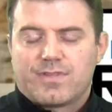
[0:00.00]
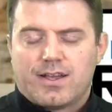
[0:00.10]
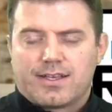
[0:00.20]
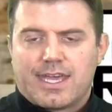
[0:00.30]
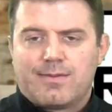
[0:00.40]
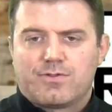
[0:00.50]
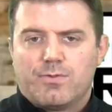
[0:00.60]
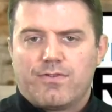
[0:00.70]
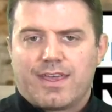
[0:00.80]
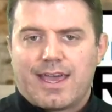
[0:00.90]
games
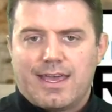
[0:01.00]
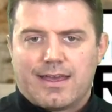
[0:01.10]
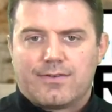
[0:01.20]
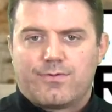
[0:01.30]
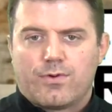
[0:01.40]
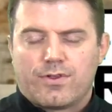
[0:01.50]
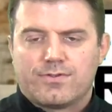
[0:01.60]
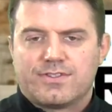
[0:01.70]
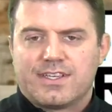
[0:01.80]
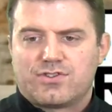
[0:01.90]
moving ahead for those
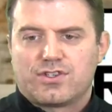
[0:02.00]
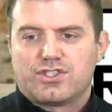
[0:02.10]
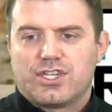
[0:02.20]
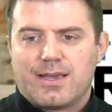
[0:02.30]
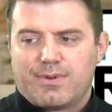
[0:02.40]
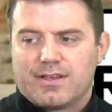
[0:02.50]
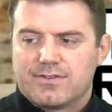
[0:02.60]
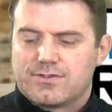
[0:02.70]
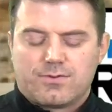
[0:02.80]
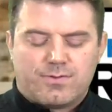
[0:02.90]
district champions.
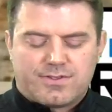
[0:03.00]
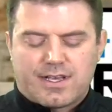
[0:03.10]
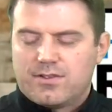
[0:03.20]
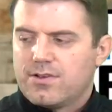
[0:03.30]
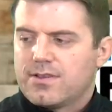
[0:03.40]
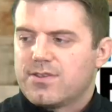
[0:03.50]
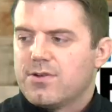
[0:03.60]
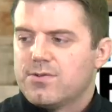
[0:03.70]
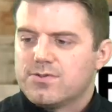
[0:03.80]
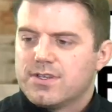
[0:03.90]
So we'll take a look at
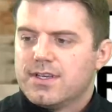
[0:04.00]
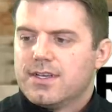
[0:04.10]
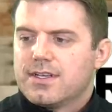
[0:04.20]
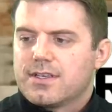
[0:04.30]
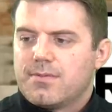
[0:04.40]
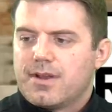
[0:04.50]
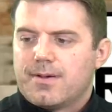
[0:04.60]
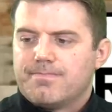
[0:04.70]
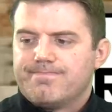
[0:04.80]
those coming up.